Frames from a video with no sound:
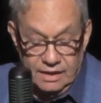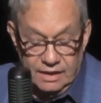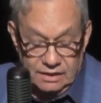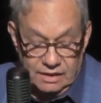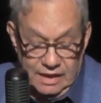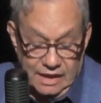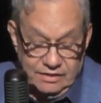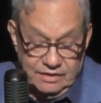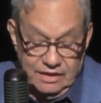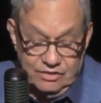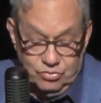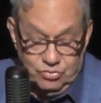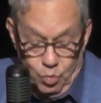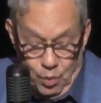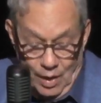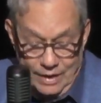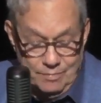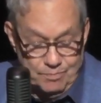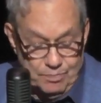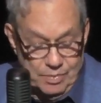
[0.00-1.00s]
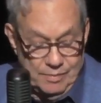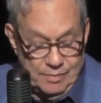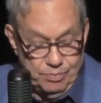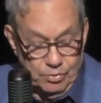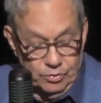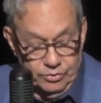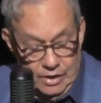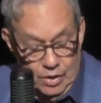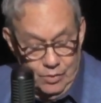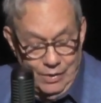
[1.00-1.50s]
Like these white
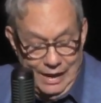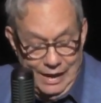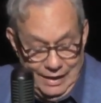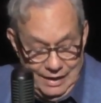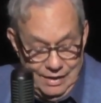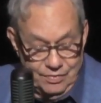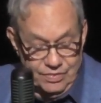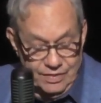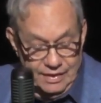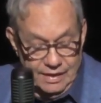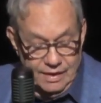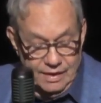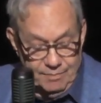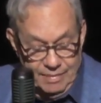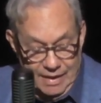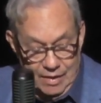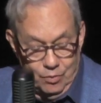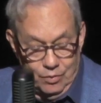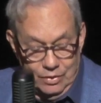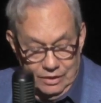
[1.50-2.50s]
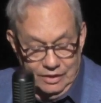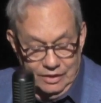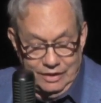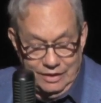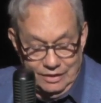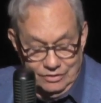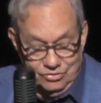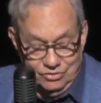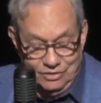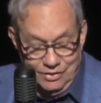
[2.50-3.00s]
people know anything about what
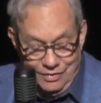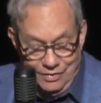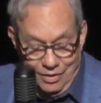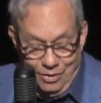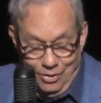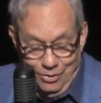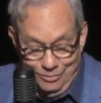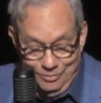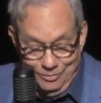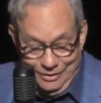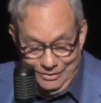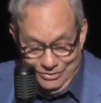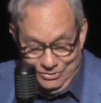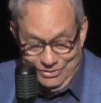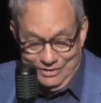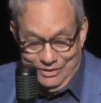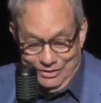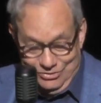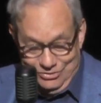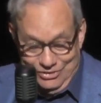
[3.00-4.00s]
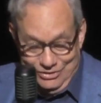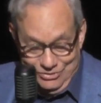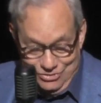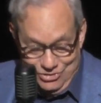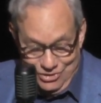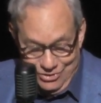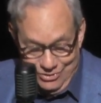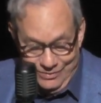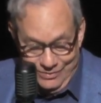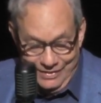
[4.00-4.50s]
leads to the homelessness
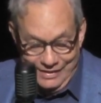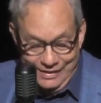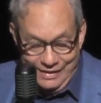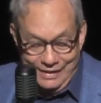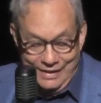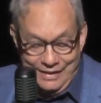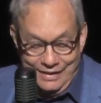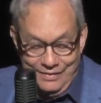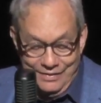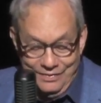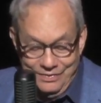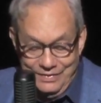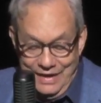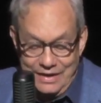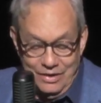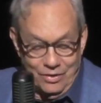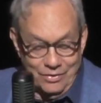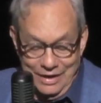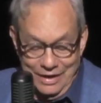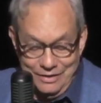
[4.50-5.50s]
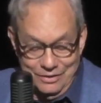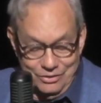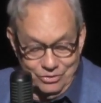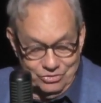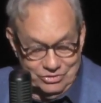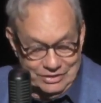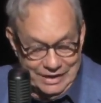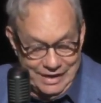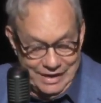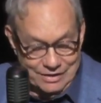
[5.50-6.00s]
issue. They don't
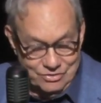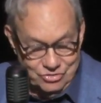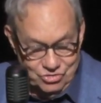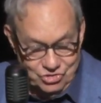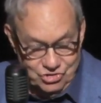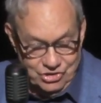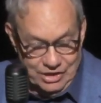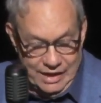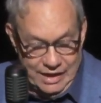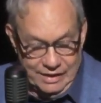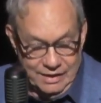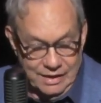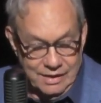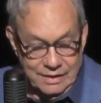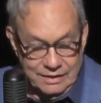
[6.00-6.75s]
understand shit.